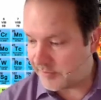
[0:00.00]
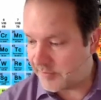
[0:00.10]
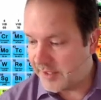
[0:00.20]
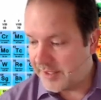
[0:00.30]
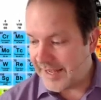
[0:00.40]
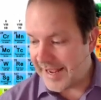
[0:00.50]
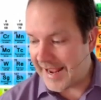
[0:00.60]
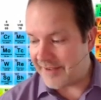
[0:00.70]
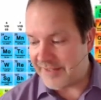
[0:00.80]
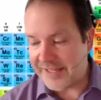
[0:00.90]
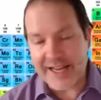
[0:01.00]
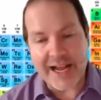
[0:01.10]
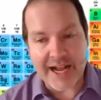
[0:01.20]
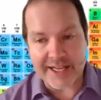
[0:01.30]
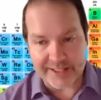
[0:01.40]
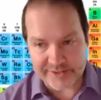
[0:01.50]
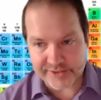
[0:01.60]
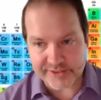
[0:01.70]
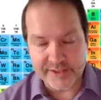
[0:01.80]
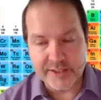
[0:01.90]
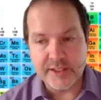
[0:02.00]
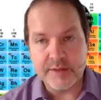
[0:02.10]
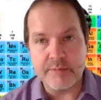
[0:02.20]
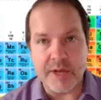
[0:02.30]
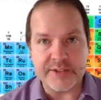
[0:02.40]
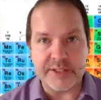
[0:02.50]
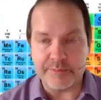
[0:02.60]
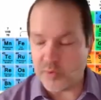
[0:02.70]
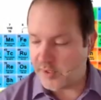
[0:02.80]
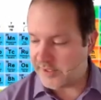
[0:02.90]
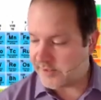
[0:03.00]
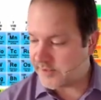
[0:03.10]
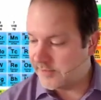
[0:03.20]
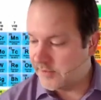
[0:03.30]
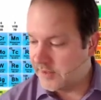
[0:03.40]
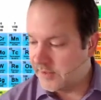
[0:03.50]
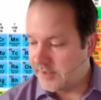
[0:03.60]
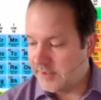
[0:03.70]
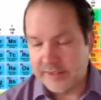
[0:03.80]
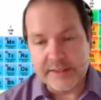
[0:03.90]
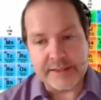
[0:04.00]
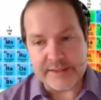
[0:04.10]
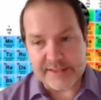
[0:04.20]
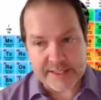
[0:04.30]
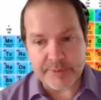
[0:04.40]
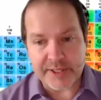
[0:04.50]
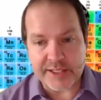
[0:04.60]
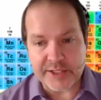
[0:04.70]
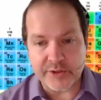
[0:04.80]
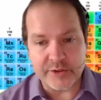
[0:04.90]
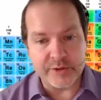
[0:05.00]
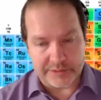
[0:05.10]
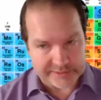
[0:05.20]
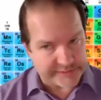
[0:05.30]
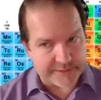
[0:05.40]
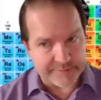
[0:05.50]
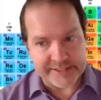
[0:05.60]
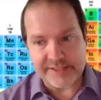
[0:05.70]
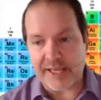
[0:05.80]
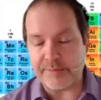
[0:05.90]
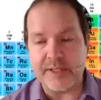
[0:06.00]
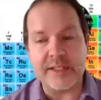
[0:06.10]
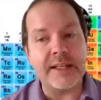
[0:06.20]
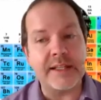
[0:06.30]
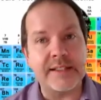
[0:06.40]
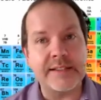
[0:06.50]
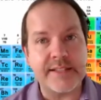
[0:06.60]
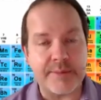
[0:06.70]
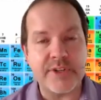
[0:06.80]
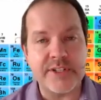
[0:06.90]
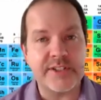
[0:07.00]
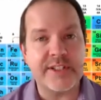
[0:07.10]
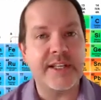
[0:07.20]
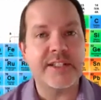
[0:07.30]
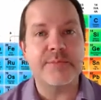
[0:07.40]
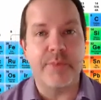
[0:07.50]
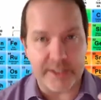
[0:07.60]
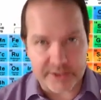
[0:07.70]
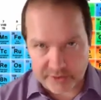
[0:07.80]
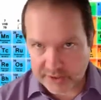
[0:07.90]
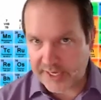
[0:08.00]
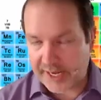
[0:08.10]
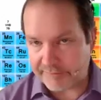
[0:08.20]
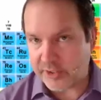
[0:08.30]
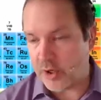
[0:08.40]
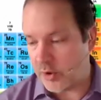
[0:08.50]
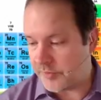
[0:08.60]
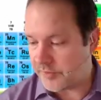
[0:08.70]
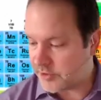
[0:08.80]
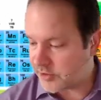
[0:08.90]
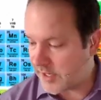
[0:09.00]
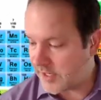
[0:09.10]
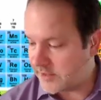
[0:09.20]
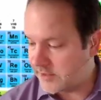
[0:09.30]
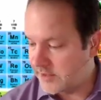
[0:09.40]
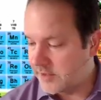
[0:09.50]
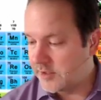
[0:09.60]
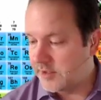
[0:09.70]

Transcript: same have the highest melting points. That's typically true. There's some exceptions to this, but you're going to have to go with the trend